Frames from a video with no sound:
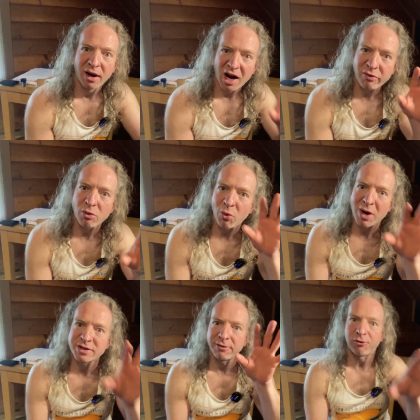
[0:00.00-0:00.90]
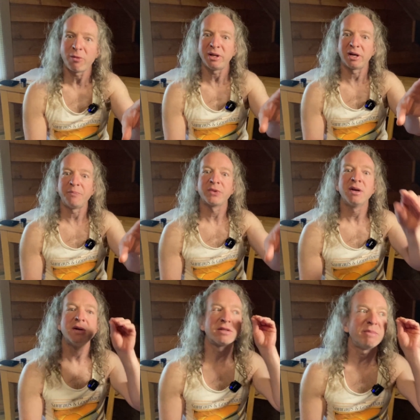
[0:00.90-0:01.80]
Everyone wants a formula,
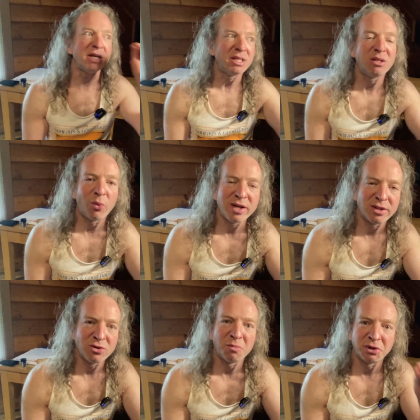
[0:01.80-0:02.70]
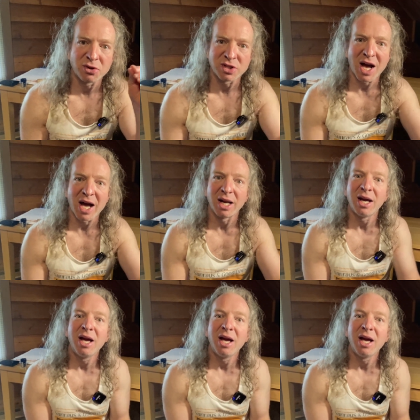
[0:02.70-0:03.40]
some easy way to do it, but there's not.